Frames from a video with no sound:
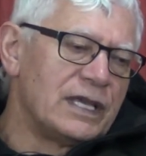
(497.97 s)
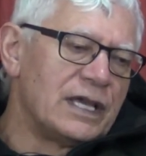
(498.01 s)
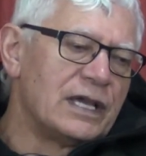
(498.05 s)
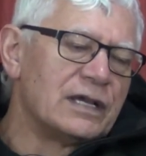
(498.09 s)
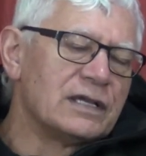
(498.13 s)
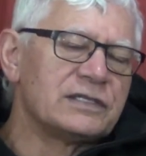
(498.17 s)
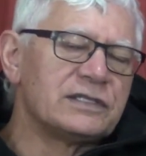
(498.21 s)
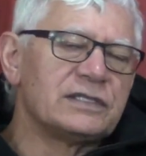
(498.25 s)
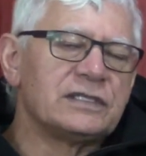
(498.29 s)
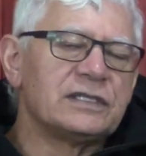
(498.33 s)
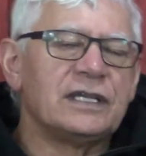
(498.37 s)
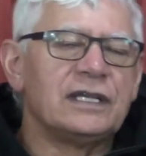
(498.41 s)

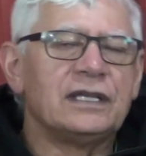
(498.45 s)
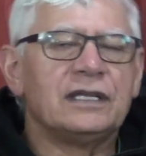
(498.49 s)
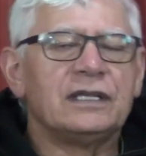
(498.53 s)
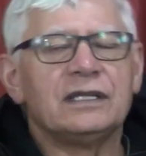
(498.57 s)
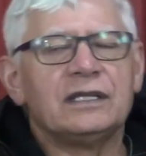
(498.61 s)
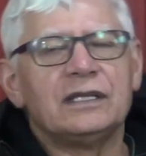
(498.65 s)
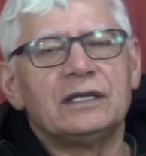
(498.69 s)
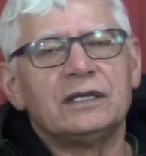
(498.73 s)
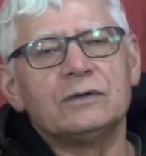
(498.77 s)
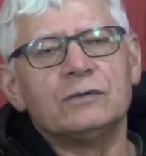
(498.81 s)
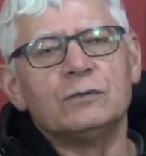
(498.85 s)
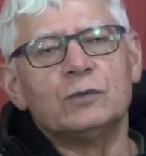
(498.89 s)

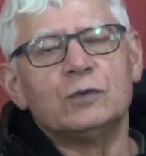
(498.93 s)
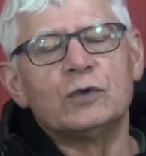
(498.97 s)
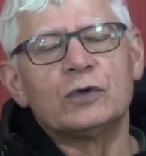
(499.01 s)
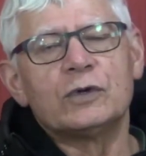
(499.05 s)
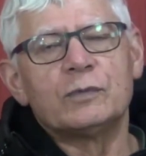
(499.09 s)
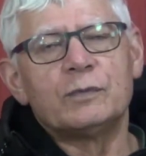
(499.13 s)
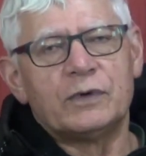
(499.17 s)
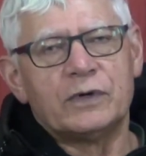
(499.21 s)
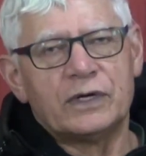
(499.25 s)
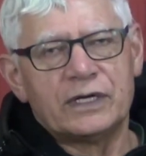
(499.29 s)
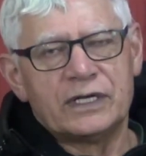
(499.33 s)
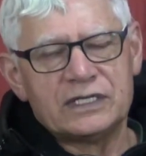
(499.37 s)
outstanding
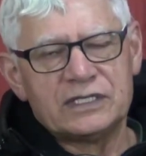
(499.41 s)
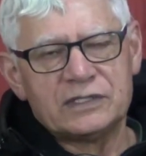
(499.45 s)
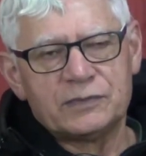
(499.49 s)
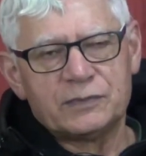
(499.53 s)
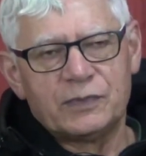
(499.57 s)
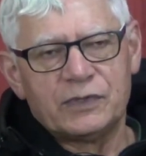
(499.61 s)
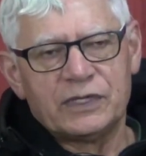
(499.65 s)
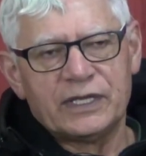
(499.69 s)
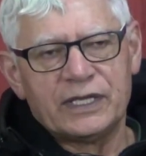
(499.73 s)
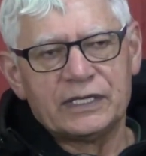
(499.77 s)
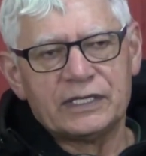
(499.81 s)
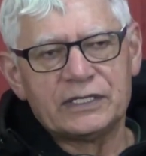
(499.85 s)
water bodies
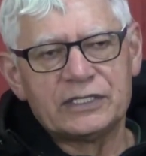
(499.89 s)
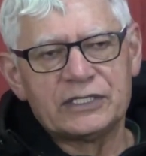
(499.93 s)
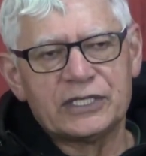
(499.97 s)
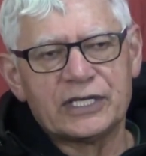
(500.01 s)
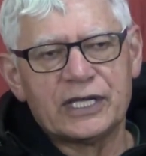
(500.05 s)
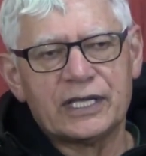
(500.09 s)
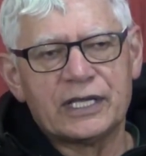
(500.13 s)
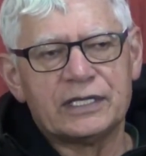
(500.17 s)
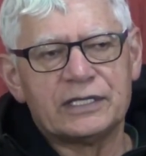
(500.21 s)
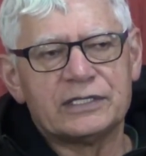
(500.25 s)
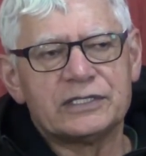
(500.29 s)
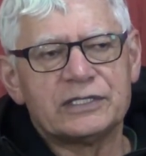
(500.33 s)
plan
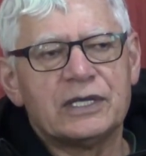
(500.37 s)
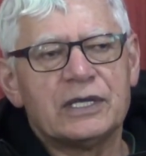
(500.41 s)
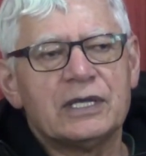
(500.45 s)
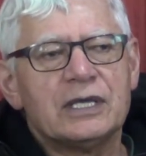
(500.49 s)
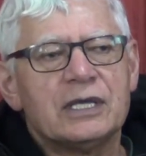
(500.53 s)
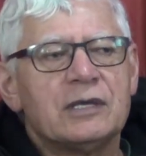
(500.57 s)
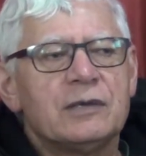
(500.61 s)
change.